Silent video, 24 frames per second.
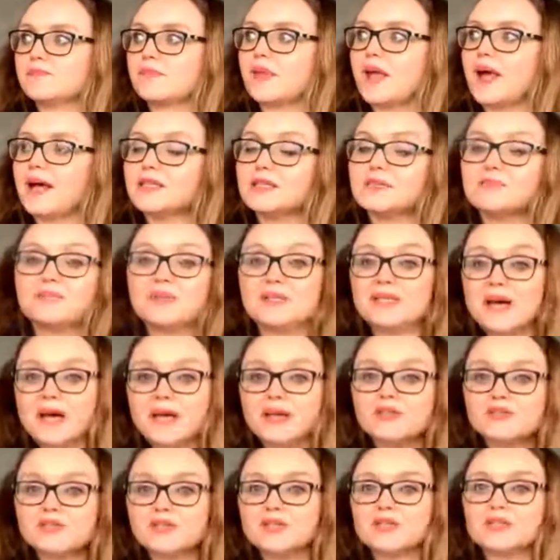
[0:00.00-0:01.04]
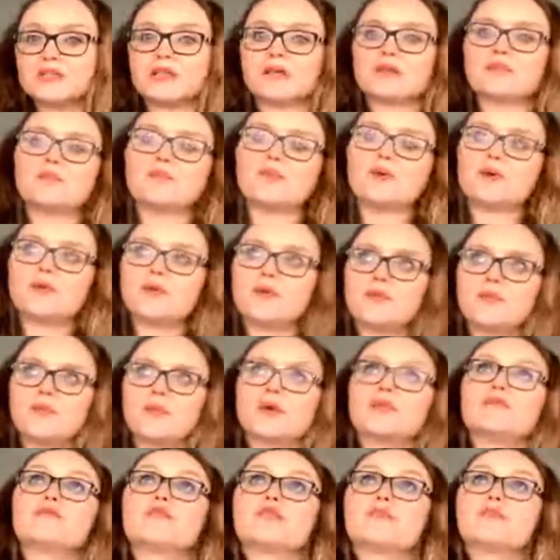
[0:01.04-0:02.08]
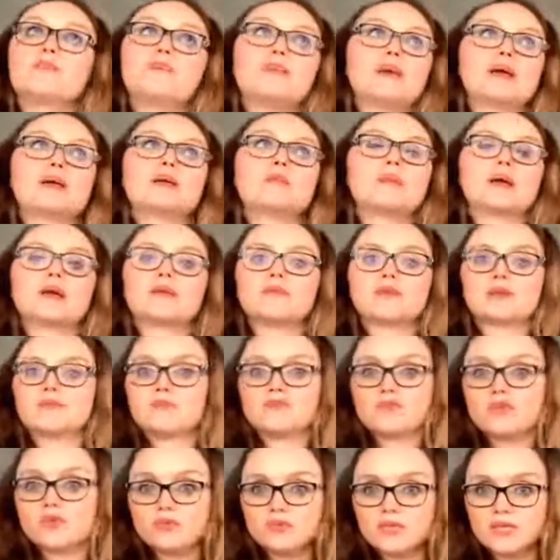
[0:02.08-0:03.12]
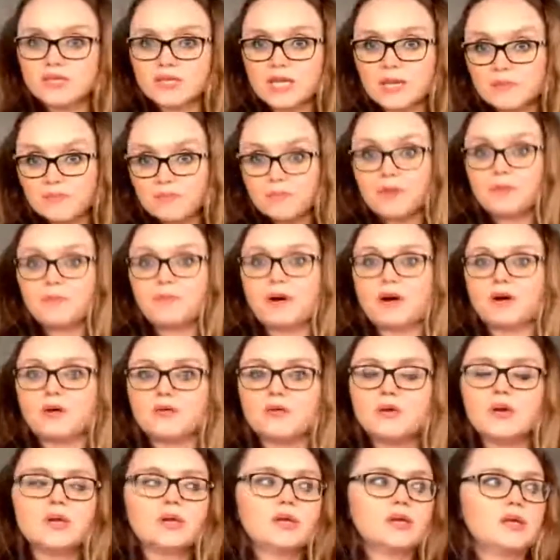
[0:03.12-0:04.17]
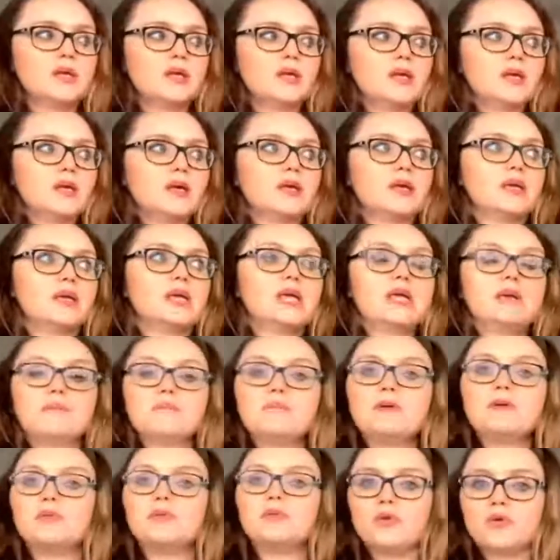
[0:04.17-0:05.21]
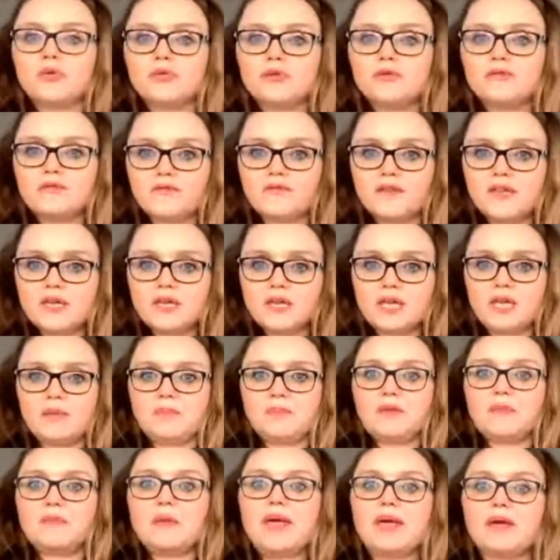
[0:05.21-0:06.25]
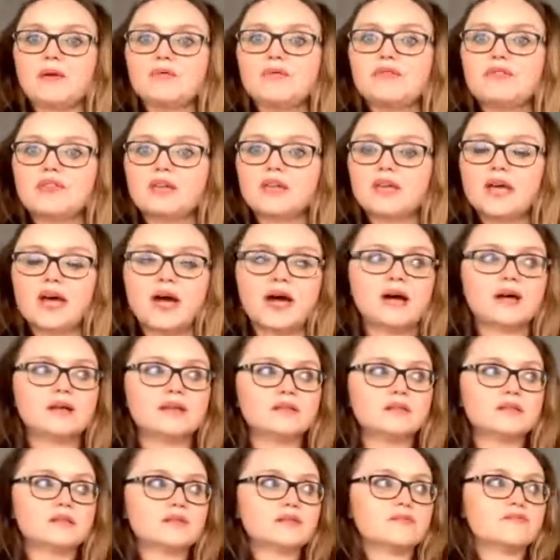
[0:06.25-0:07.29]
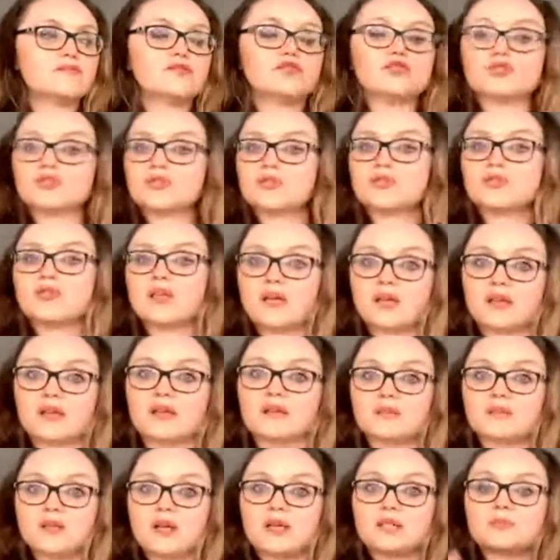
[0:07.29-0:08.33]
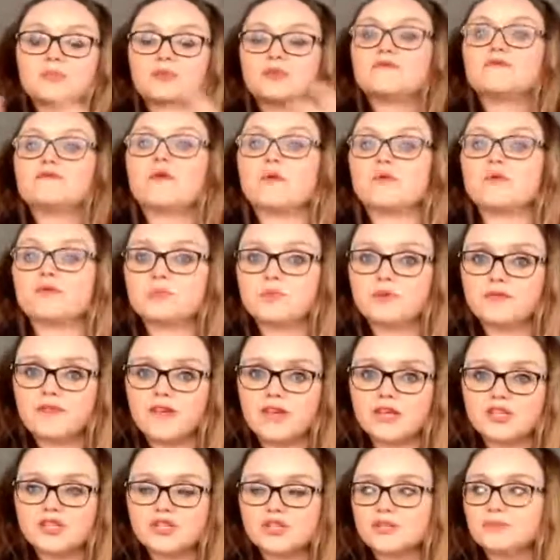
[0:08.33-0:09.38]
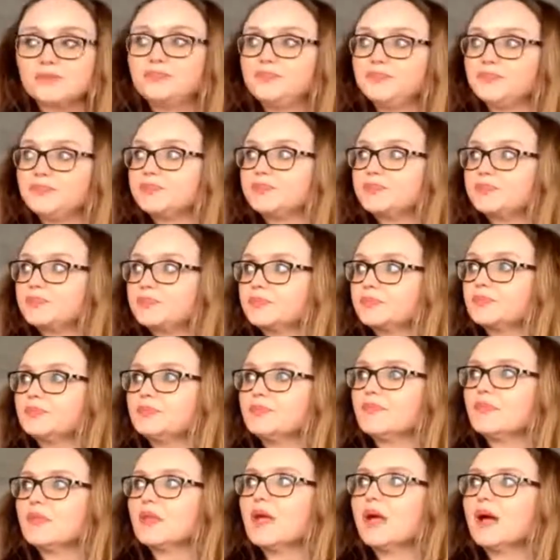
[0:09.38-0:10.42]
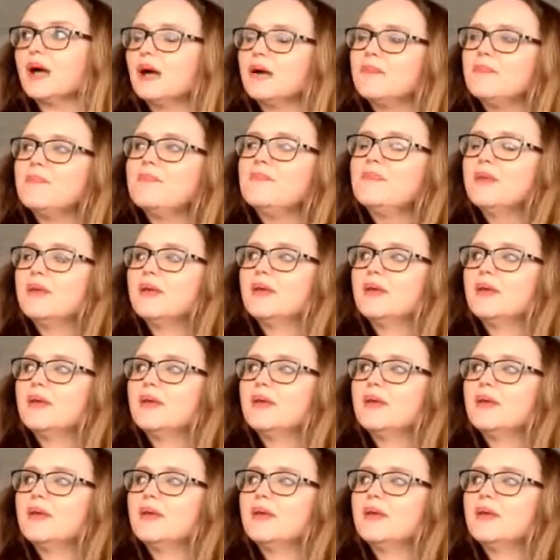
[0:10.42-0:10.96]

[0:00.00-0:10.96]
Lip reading: as podiatrists, one of our big roles is keeping people on their feet, keeping them healthy, and reducing that kind of, I suppose, falls prevention. And